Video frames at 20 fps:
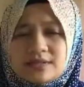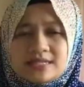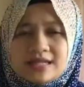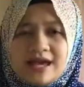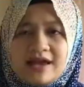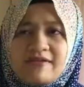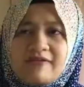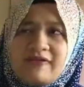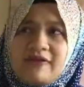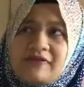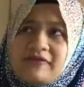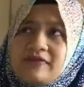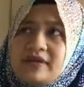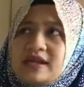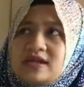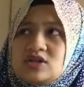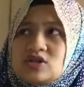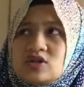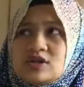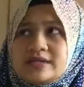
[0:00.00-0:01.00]
was like
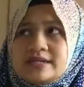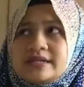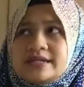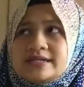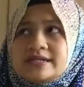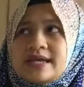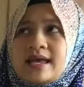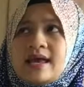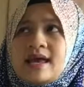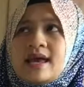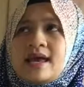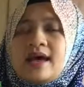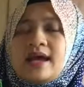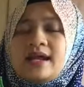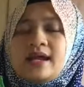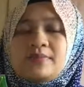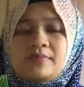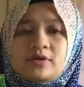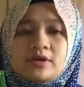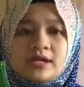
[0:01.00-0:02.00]
fifty dollars, mm-hmm. and
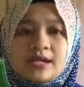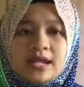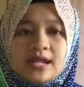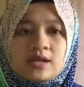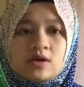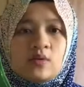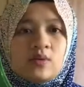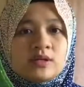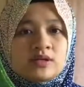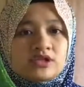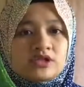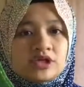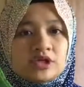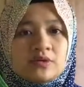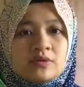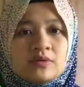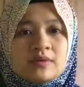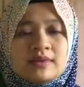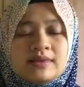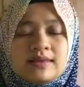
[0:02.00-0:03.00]
I bought it at Quilt
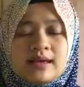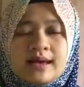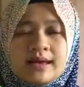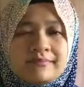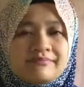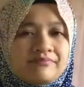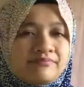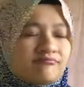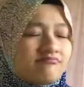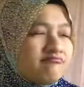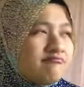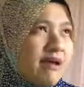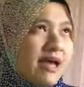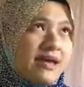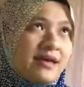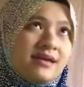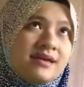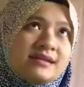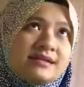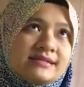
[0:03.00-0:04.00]
Show um,
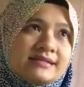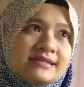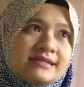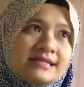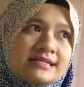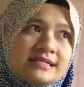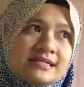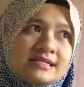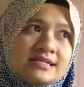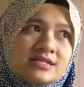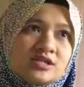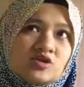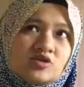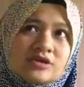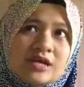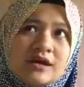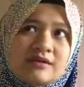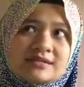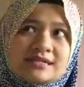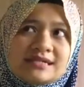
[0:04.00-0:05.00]
back in
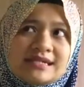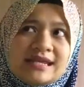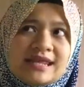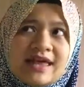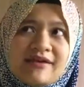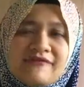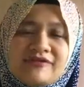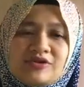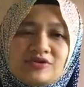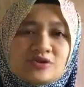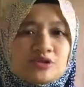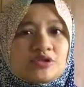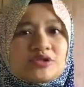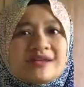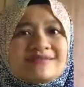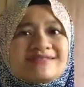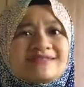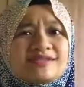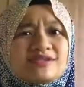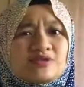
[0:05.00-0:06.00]
2011 or
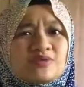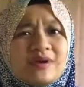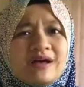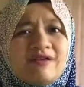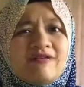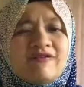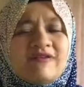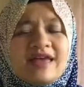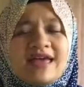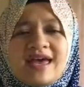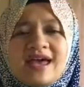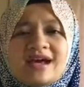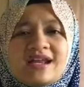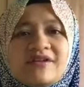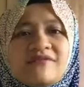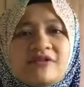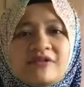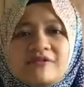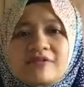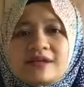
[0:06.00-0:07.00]
2012 and
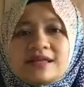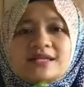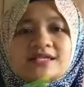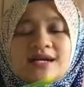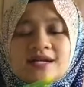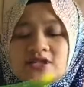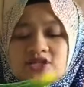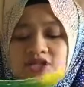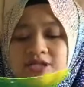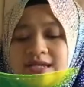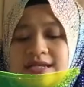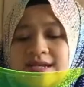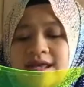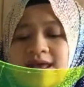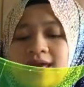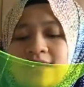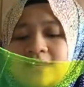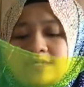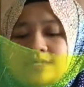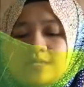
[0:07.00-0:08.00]
i never really touched it
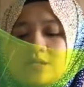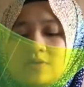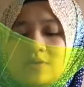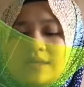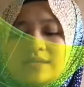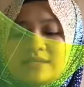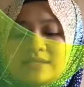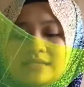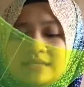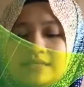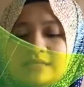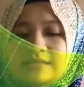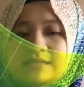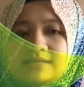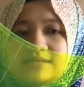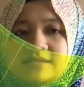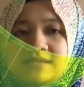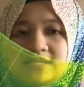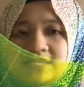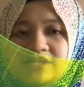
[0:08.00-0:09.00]
so
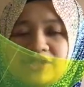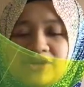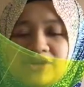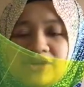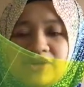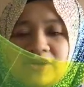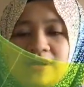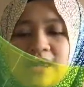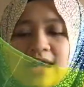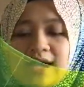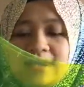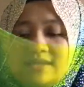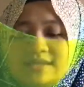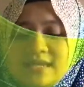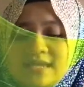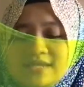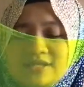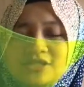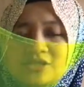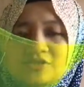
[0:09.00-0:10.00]
until this year I
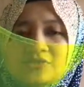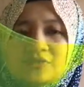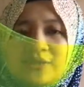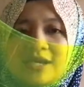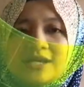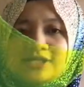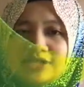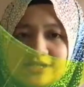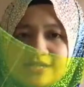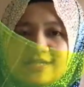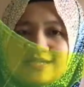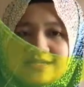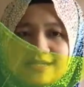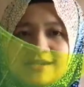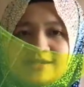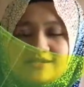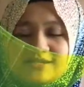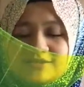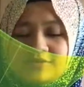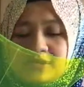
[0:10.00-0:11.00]
decided to actually
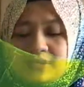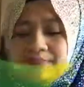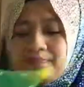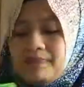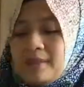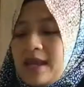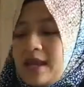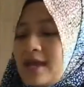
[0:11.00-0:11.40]
start to it